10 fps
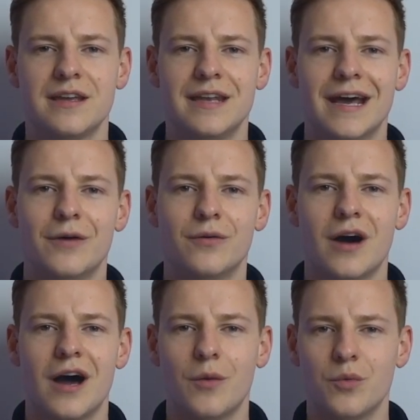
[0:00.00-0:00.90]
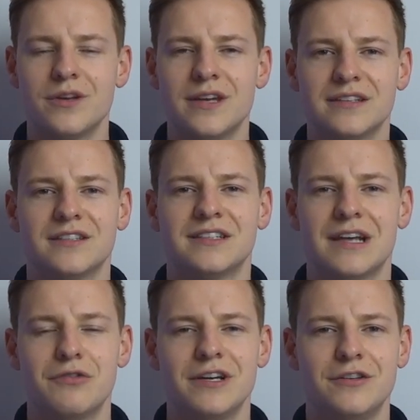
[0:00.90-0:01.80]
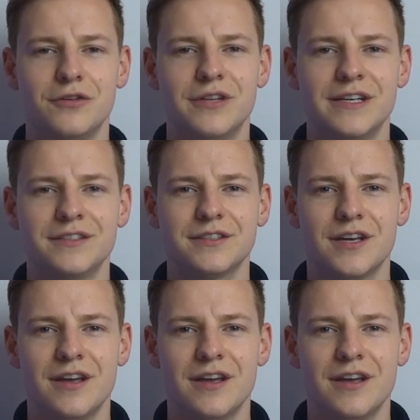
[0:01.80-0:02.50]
Now, I wouldn't necessarily do this.